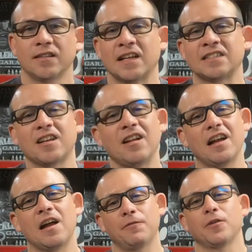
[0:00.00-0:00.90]
That's all I
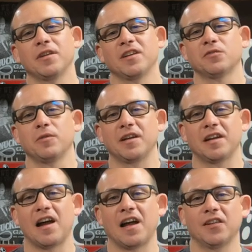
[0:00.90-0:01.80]
have for you this week,
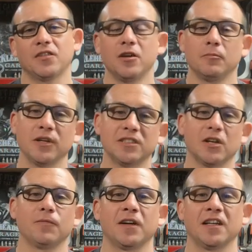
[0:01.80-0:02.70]
guys. Please
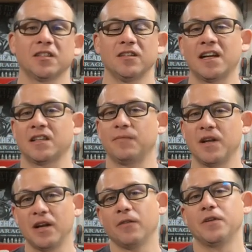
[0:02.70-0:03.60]
don't forget to like the
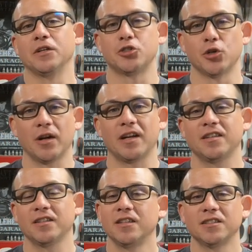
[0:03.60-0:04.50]
video if you enjoy
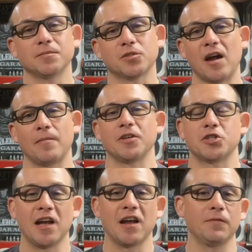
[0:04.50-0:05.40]
it, subscribe to the
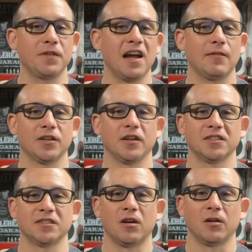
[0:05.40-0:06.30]
channel if you haven't done
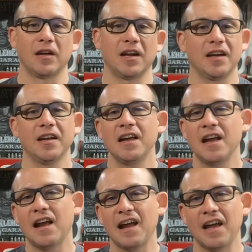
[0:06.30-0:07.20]
so already,
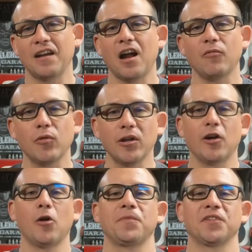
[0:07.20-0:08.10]
and I really
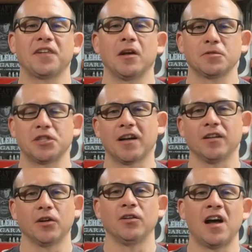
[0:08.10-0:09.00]
hope this helped shed a
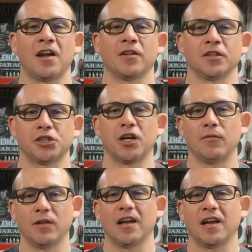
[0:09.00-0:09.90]
little light on the
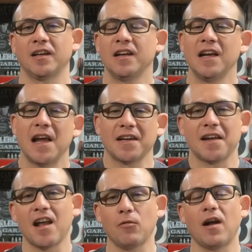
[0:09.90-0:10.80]
Shovelhead and
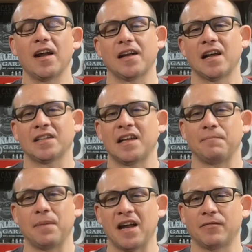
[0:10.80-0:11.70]
kind of why it got
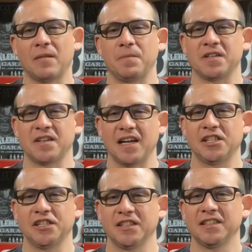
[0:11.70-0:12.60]
that bad
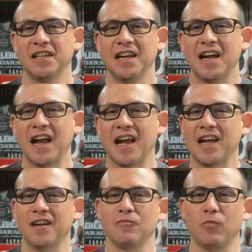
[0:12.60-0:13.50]
reputation
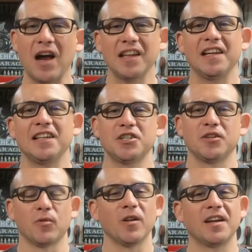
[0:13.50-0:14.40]
and why the
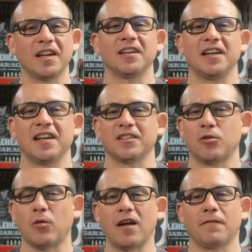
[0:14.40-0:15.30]
engine really didn't get
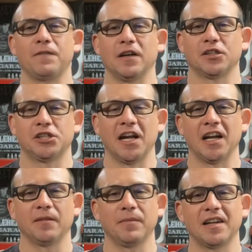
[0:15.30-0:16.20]
quite a fair
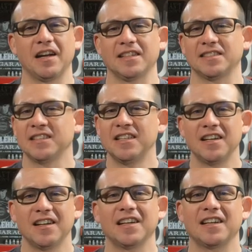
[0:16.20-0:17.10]
shake. Because,
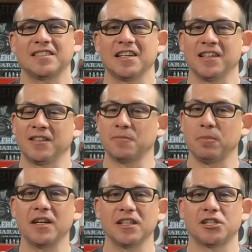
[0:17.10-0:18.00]
like I said, there's
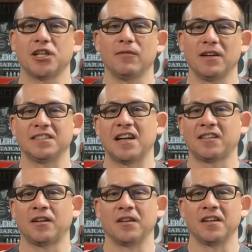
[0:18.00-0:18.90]
plenty of Shovelheads out
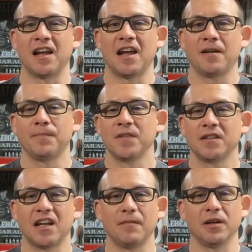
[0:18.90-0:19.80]
there today
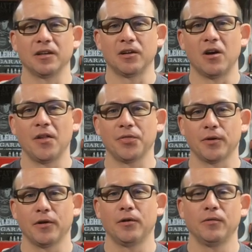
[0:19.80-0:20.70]
that have been gone
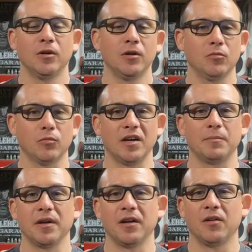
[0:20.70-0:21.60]
through,
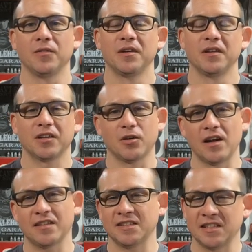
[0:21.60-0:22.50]
rebuilt,
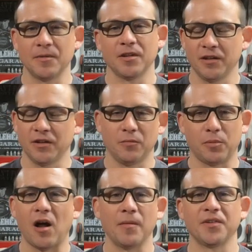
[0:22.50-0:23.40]
corrected some of the little
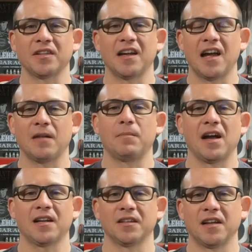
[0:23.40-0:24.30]
problems that they had
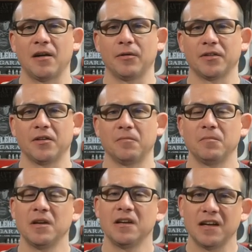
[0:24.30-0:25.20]
back in the day with them,
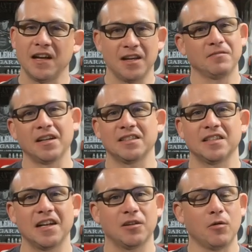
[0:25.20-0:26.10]
And like I
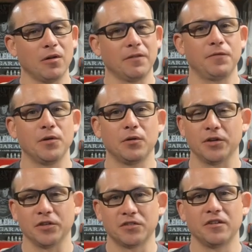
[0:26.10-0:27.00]
said, quality fuel,
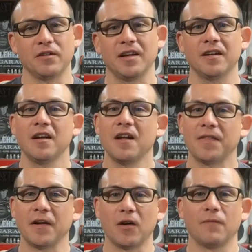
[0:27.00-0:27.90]
good tuning,
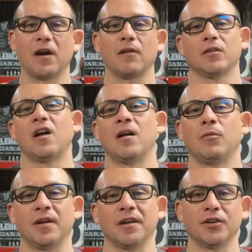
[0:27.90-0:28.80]
they are very
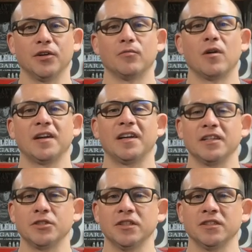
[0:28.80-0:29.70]
reliable and good running
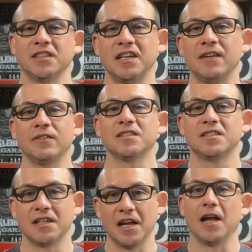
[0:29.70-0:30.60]
engines even
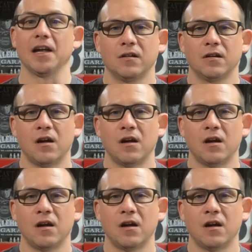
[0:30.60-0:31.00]
today.